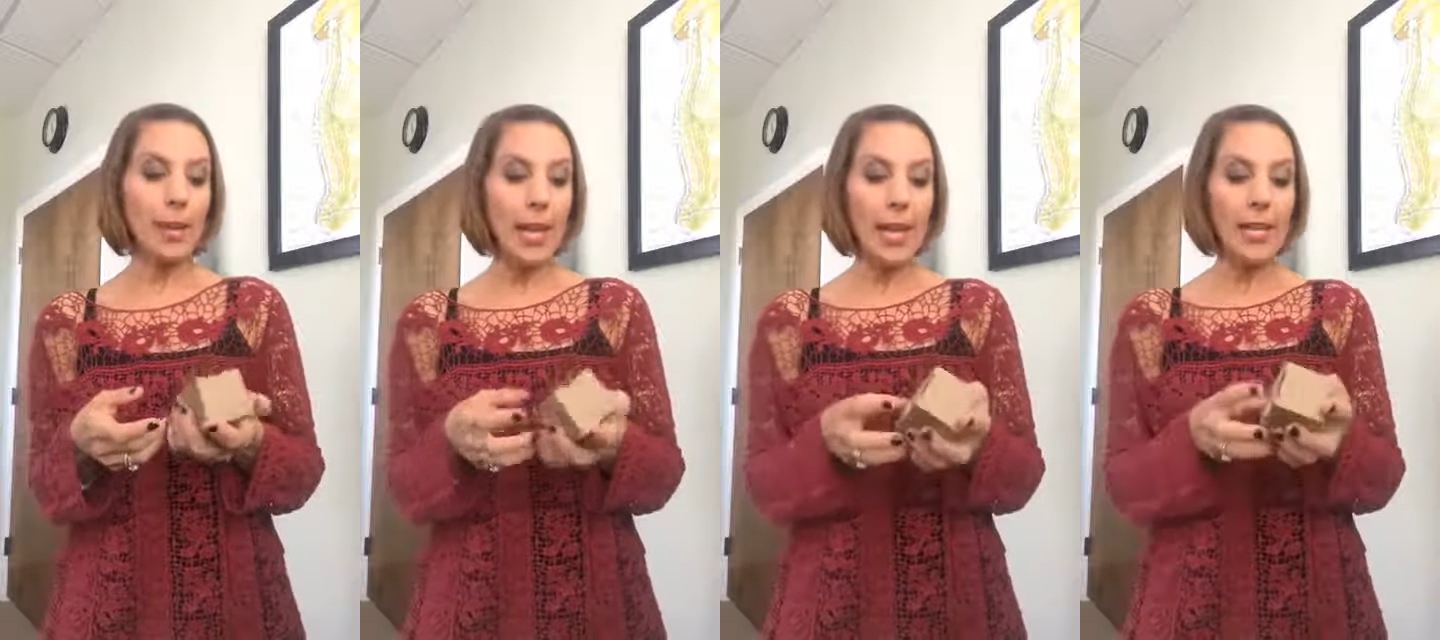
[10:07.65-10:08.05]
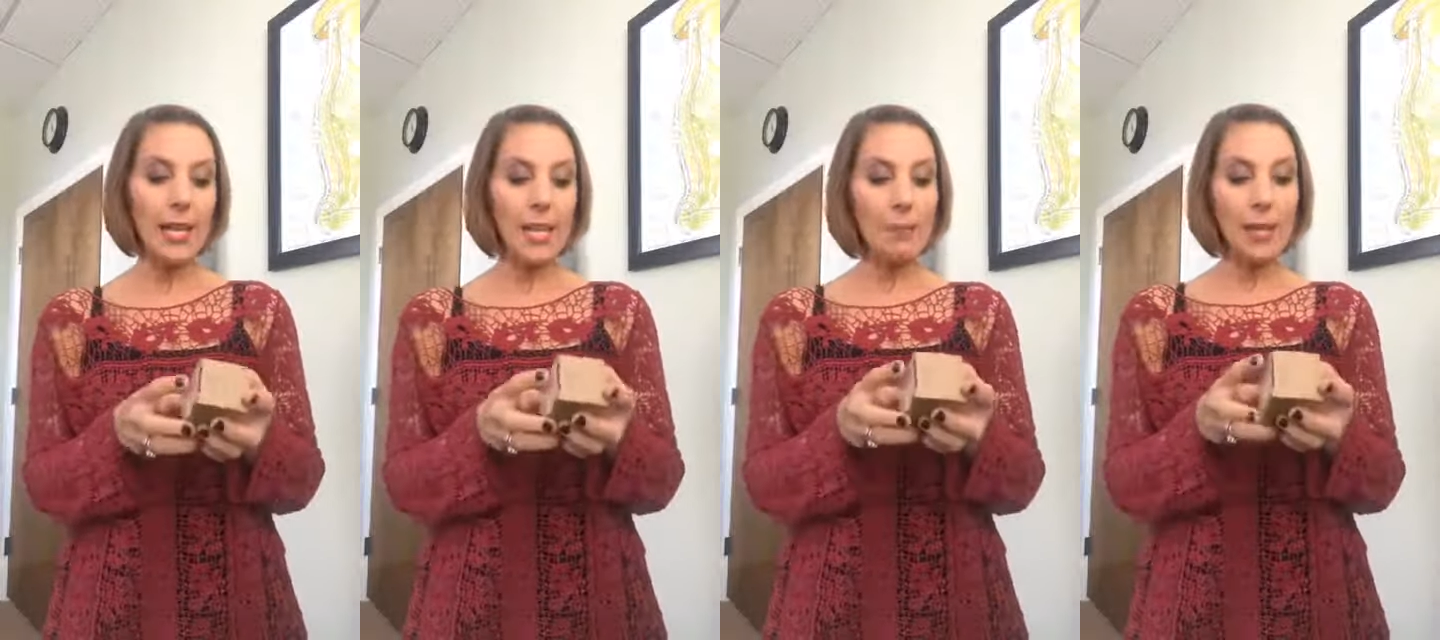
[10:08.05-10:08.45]
and
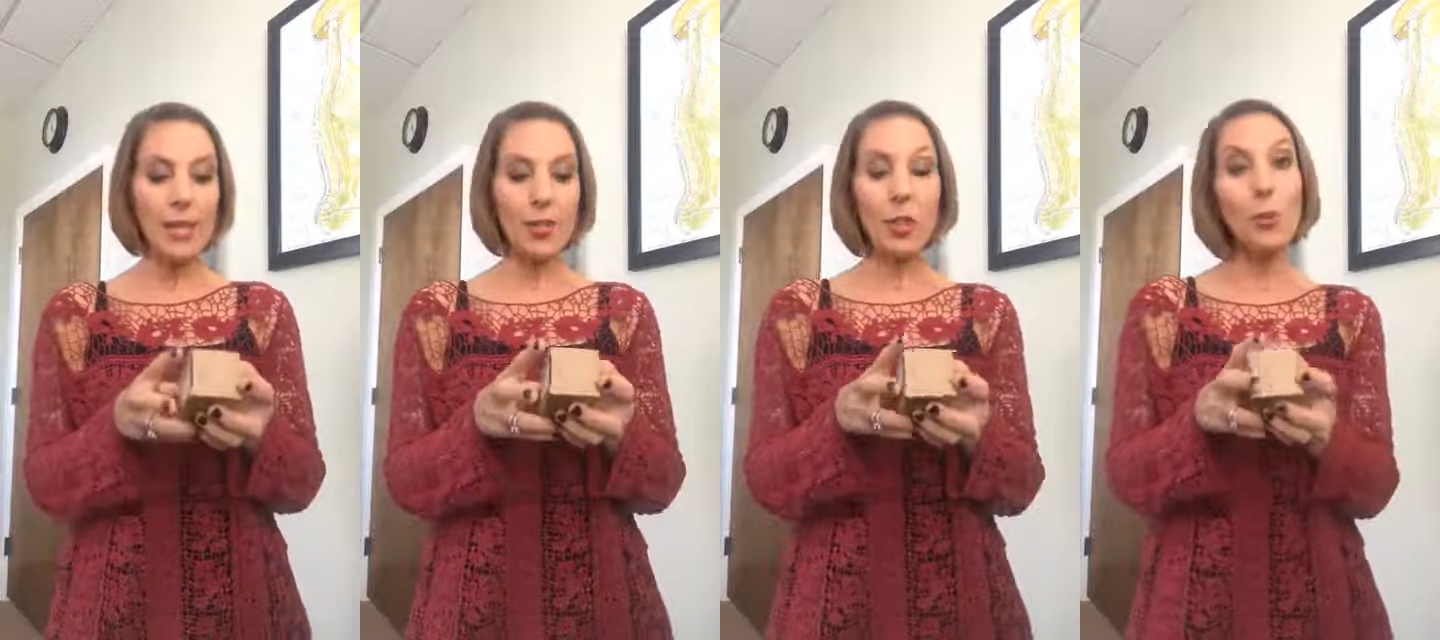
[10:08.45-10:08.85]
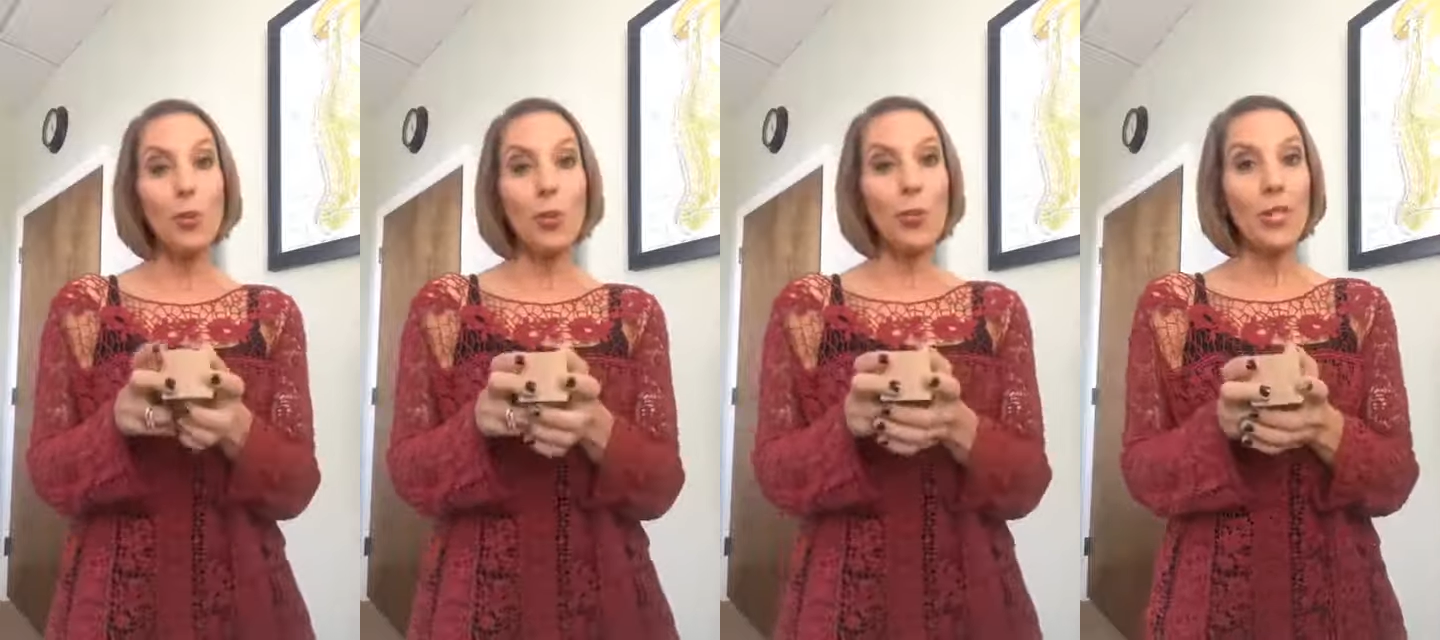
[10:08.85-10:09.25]
it's
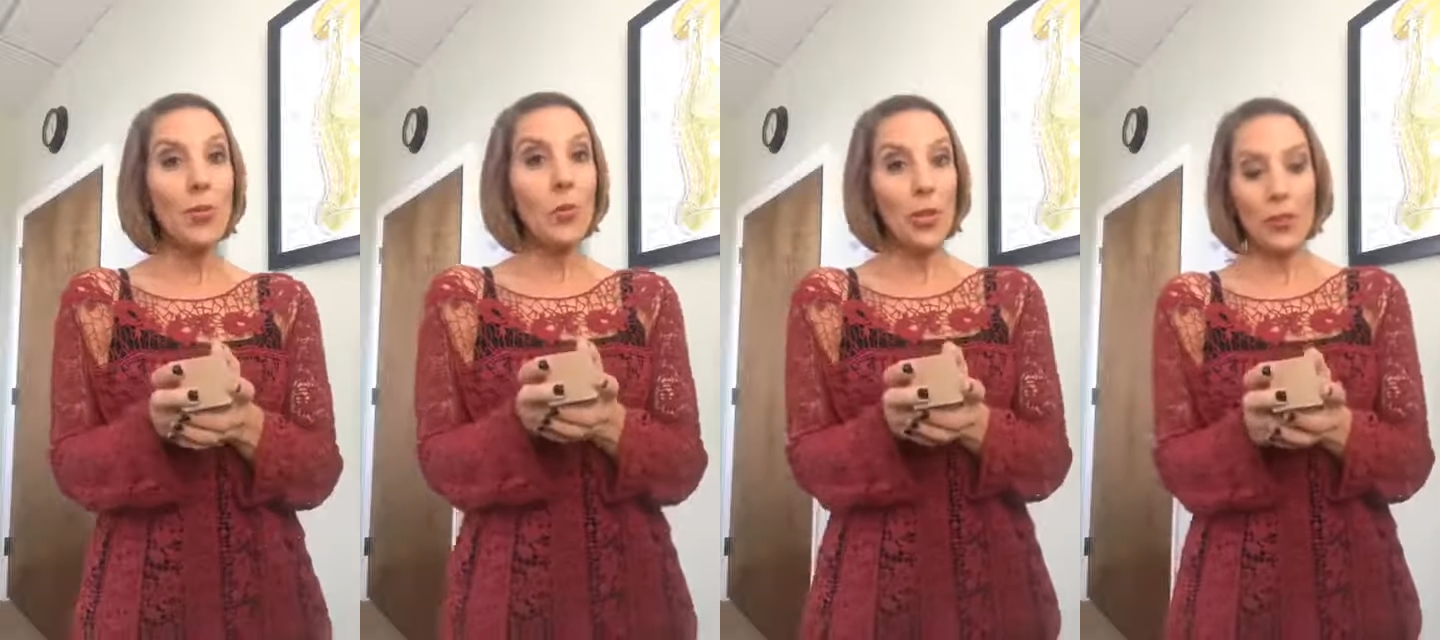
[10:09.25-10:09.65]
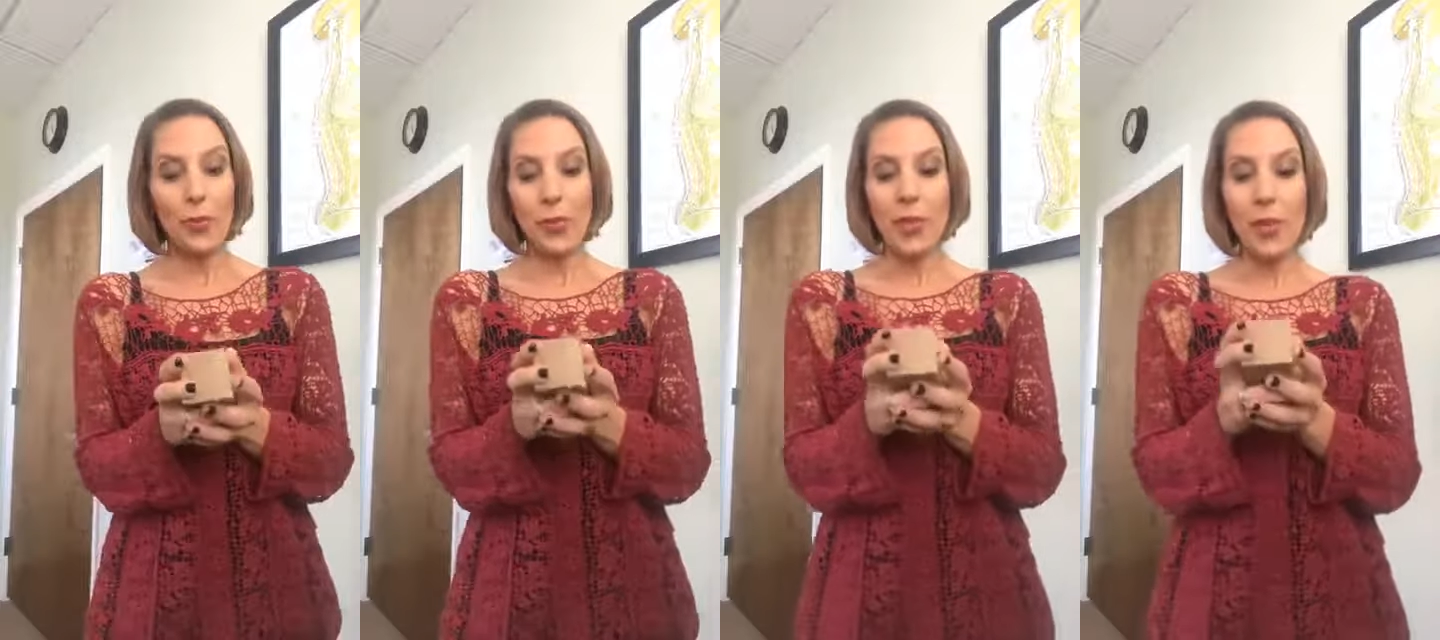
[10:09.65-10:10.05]
herbal, which is
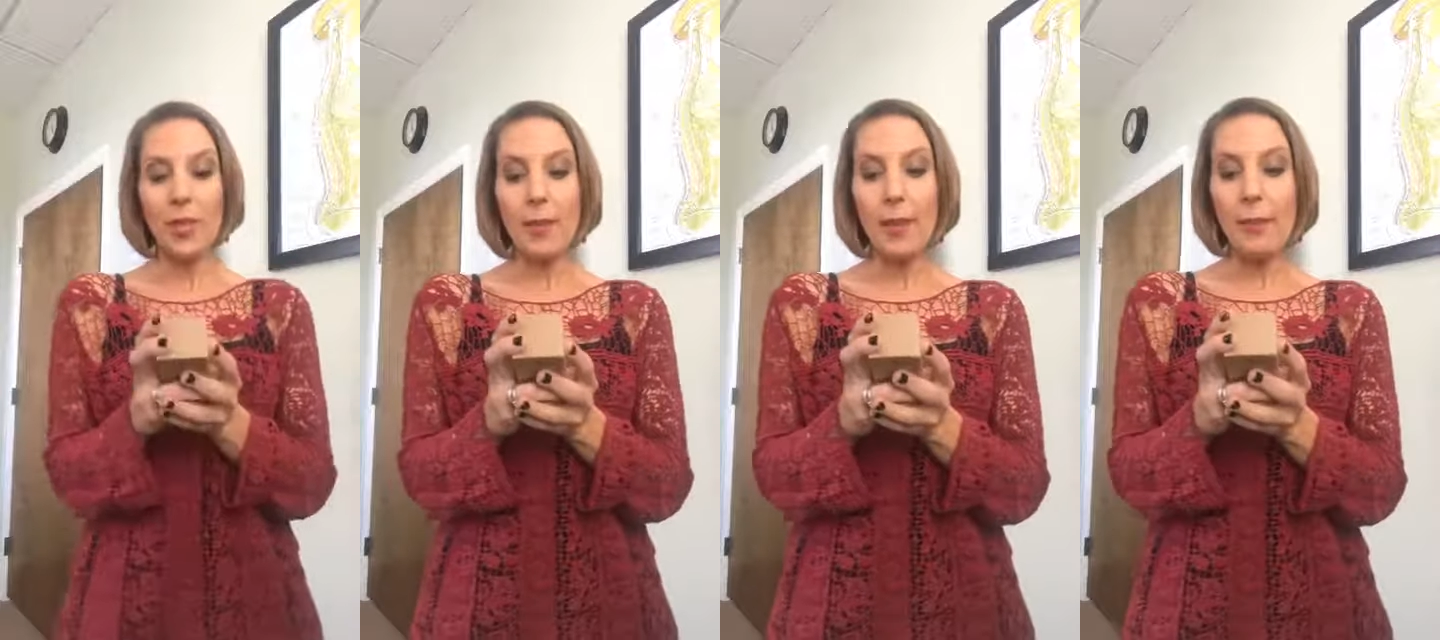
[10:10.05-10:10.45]
wonderful. So it's